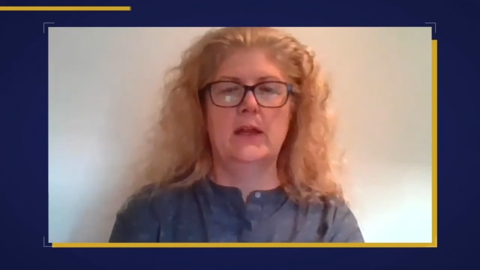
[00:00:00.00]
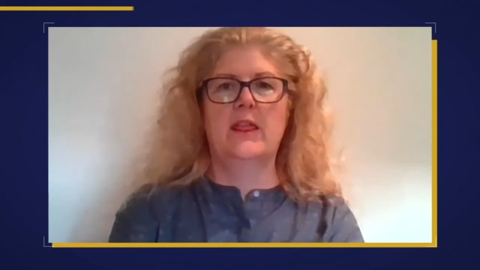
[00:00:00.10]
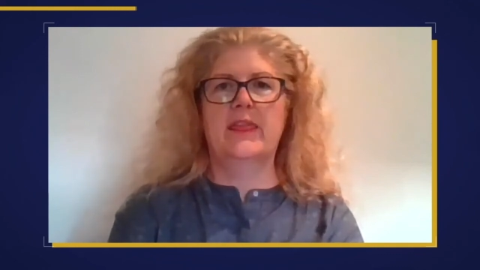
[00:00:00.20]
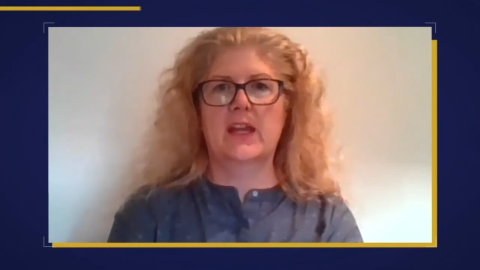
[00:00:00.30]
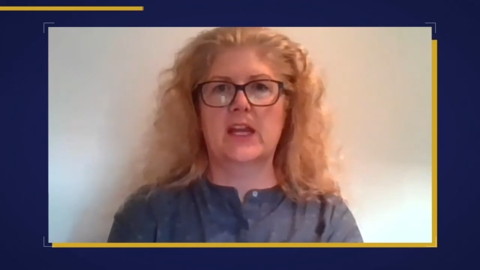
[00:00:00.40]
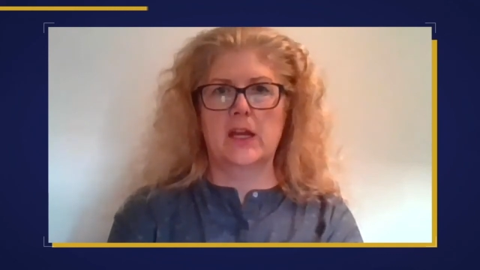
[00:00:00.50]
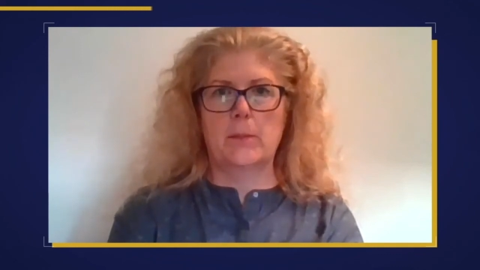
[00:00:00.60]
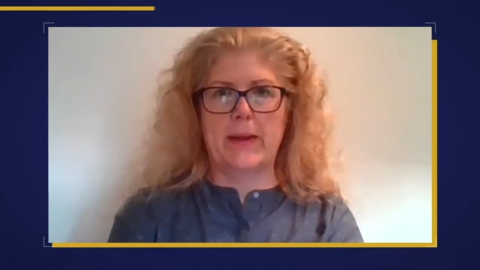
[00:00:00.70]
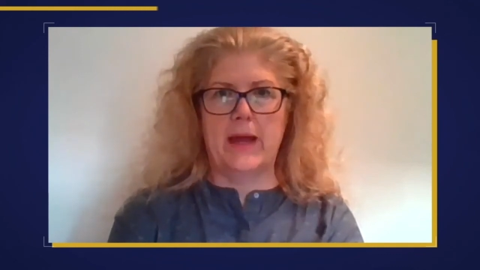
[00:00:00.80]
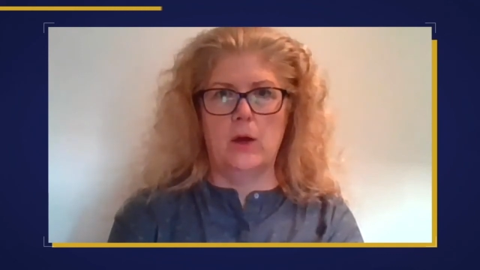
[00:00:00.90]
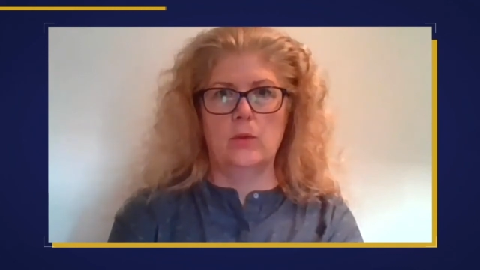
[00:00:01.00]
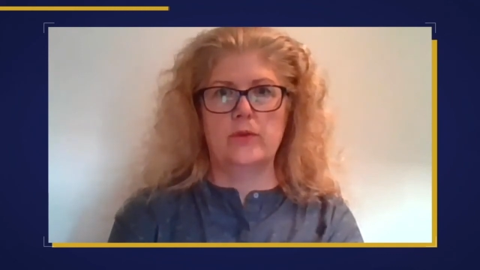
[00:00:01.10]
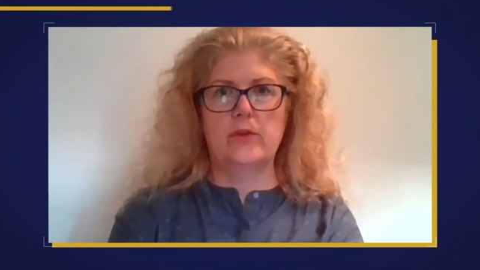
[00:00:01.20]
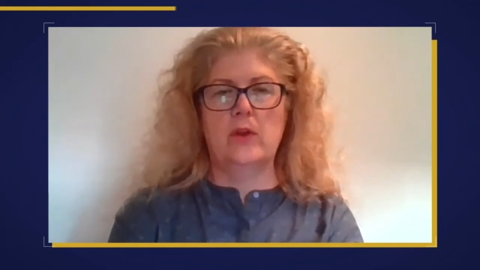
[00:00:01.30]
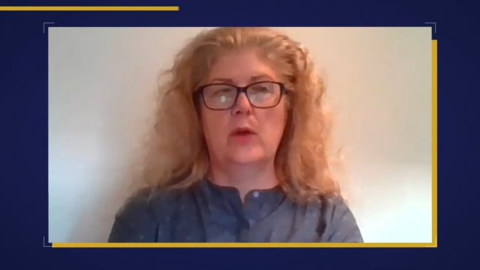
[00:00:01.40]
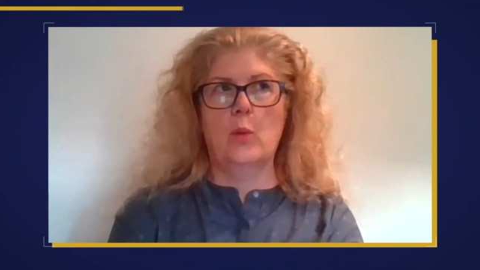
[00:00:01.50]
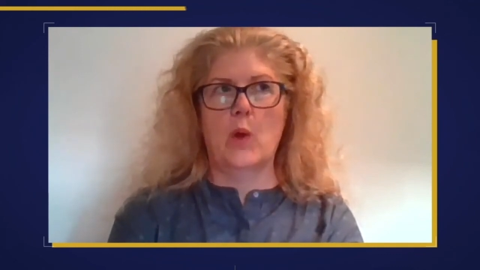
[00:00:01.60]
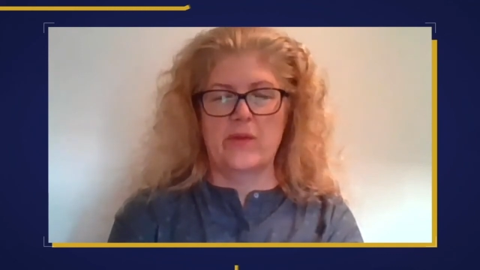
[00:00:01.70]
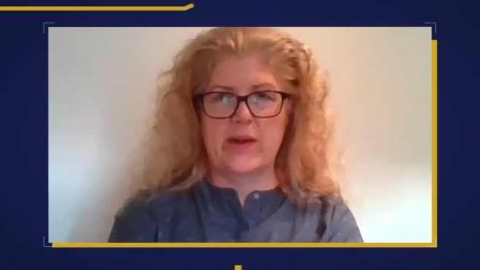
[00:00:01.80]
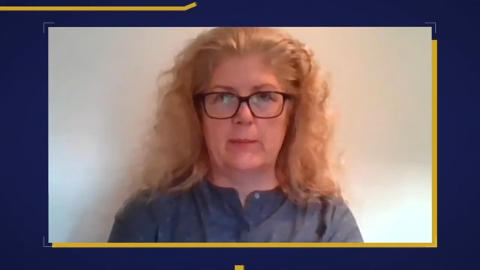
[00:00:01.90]
thinking about what the
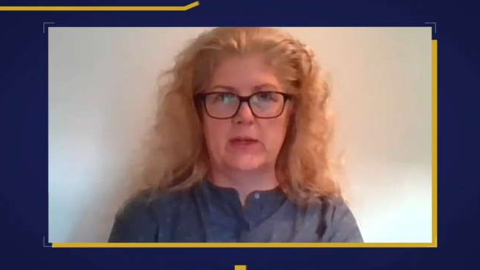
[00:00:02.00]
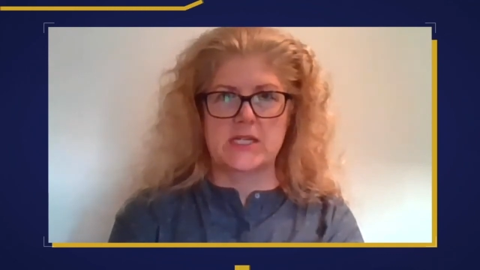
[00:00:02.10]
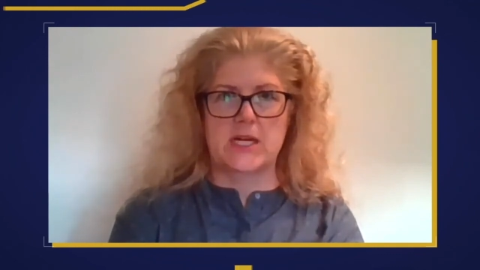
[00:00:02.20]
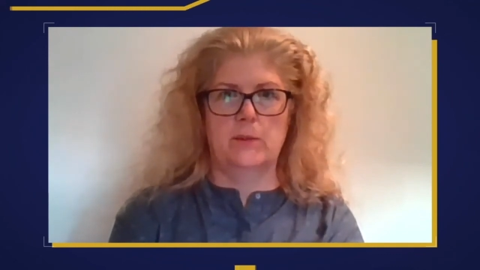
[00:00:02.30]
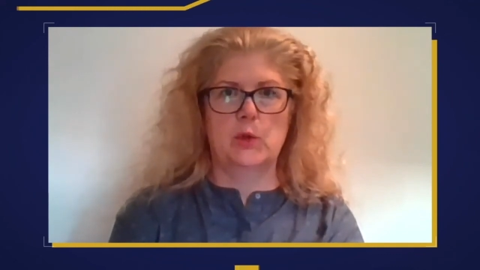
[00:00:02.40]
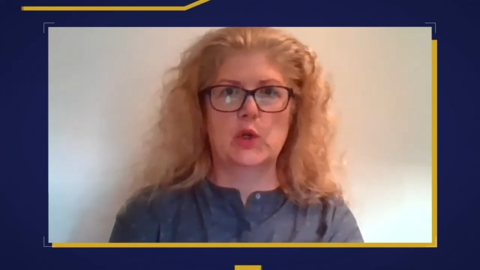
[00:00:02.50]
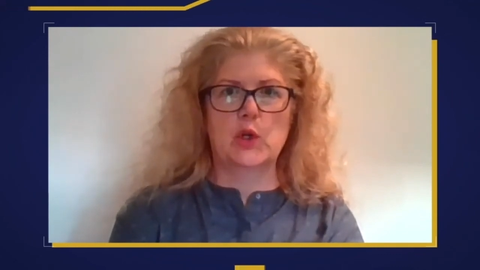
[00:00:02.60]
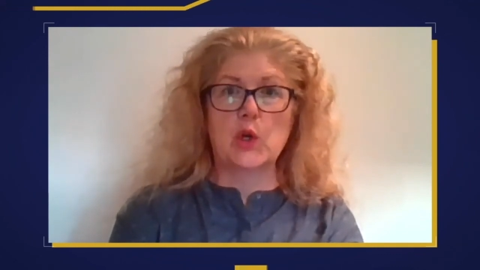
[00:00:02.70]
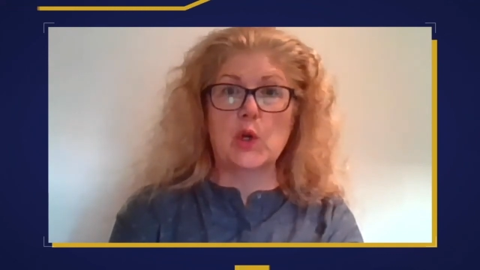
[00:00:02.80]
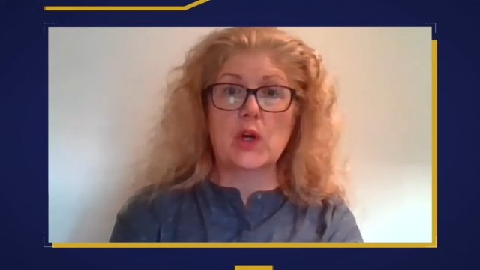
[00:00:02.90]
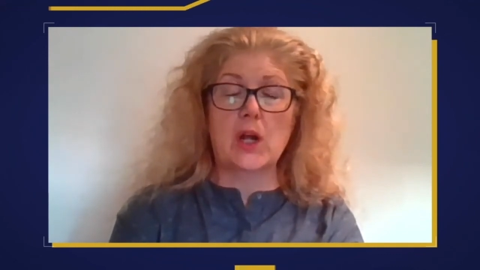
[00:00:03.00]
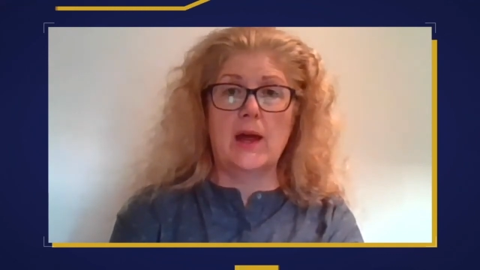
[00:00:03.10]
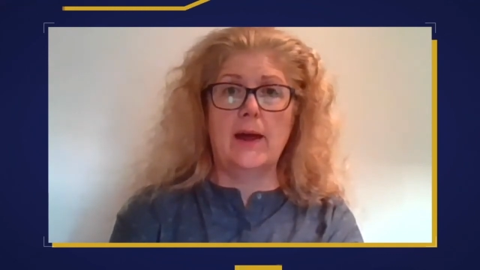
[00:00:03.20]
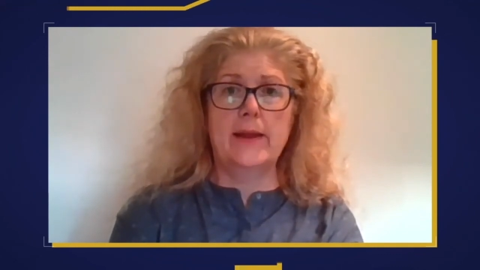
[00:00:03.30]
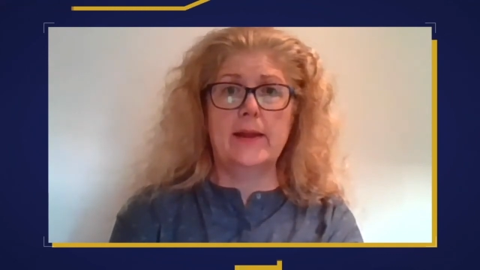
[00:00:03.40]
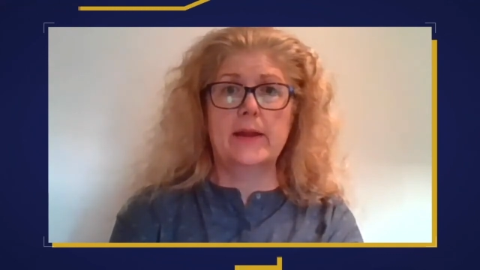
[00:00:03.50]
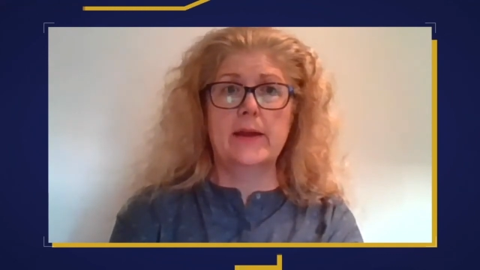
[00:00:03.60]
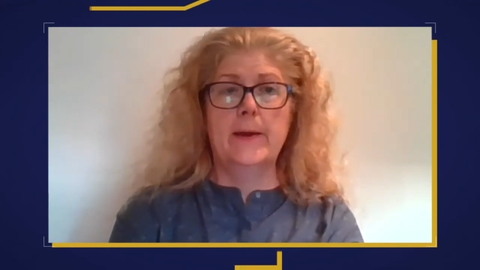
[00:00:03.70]
family time could look like,